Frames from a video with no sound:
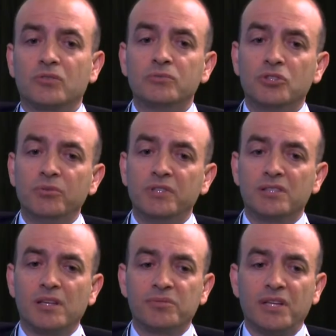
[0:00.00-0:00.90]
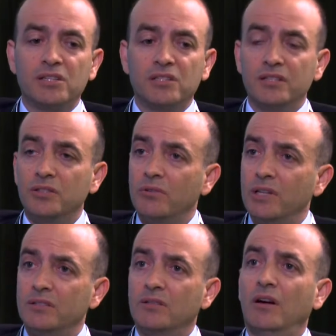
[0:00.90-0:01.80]
contributing substantially to
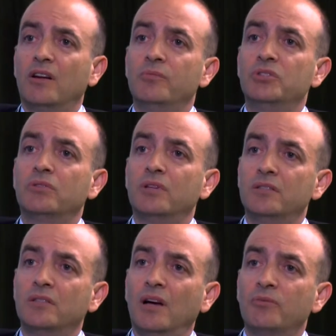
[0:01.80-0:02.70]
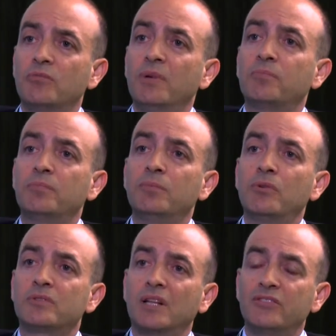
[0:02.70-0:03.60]
create economies, to create jobs, to make
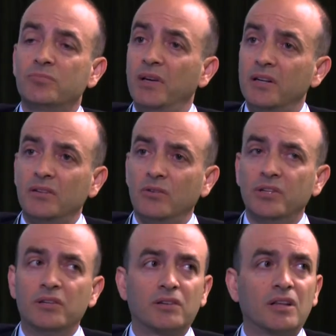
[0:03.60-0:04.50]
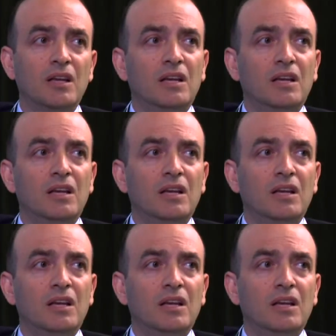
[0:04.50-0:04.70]
people's lives better on Earth.